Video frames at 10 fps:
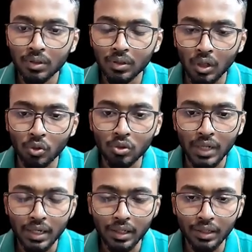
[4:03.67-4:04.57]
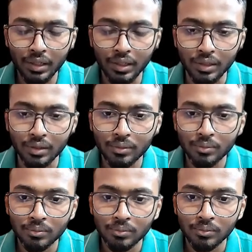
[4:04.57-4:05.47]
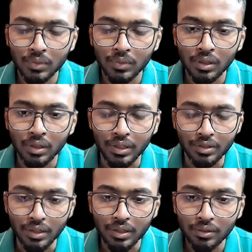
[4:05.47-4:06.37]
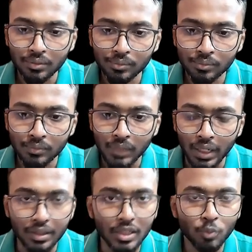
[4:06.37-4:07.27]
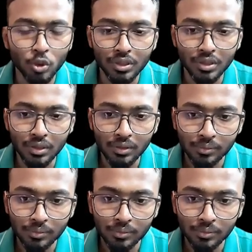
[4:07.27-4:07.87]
our child container is here in this position.